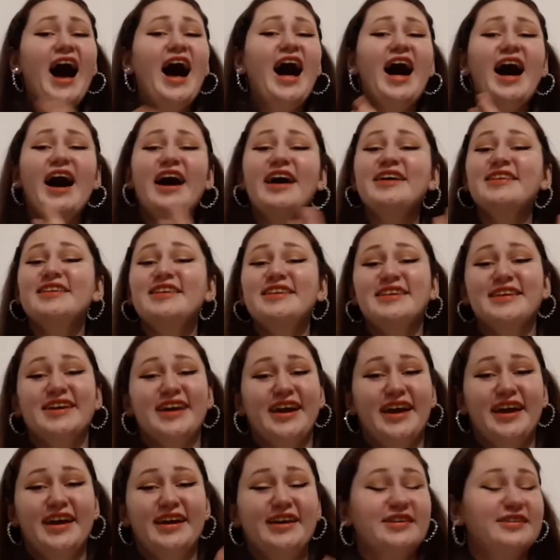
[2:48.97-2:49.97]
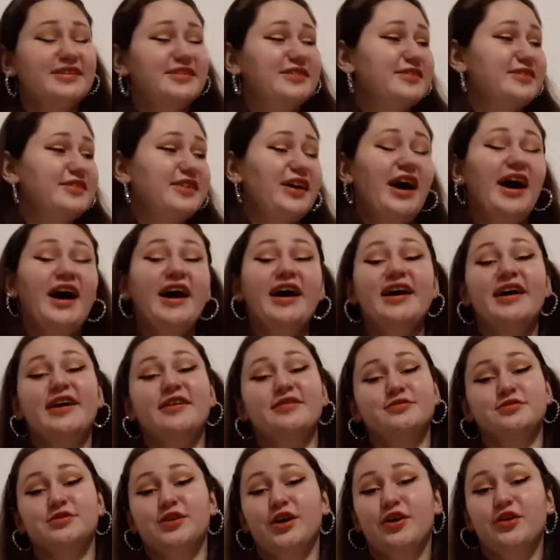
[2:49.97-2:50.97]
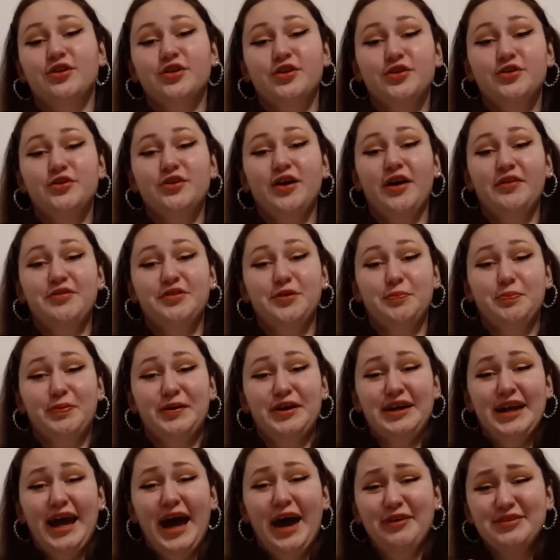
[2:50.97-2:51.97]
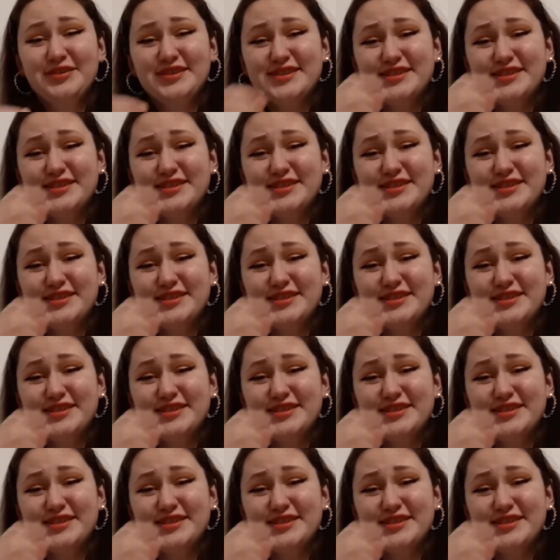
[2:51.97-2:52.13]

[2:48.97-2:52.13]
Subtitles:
IDK. I have no clue how to pronounce